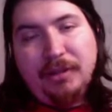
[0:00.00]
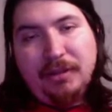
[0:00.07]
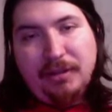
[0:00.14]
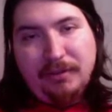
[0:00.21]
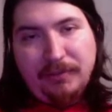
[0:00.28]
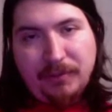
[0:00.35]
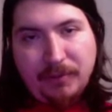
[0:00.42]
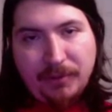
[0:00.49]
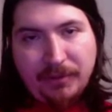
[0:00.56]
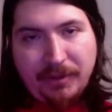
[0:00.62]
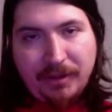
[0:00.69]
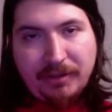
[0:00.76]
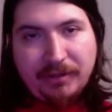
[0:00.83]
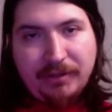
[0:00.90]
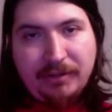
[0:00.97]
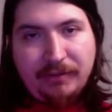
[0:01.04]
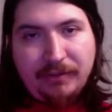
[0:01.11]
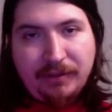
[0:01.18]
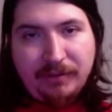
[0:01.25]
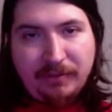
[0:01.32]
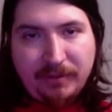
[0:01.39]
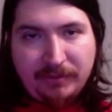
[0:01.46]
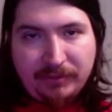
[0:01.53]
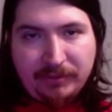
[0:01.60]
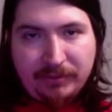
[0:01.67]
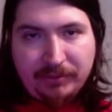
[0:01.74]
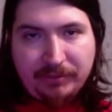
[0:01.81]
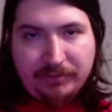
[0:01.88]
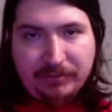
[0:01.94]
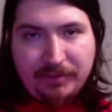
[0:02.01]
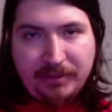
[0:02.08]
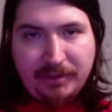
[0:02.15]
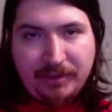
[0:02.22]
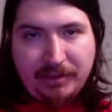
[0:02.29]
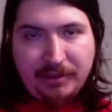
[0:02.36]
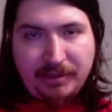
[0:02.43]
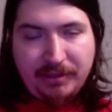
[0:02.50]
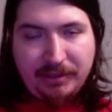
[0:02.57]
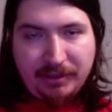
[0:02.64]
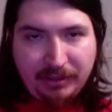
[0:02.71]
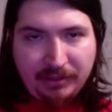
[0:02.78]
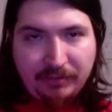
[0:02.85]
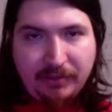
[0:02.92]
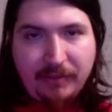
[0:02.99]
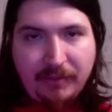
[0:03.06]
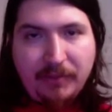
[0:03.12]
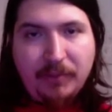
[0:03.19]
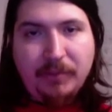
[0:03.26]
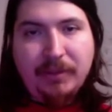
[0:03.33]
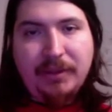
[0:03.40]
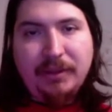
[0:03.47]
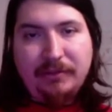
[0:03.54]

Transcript: If we were to actually develop everyone and give everyone what they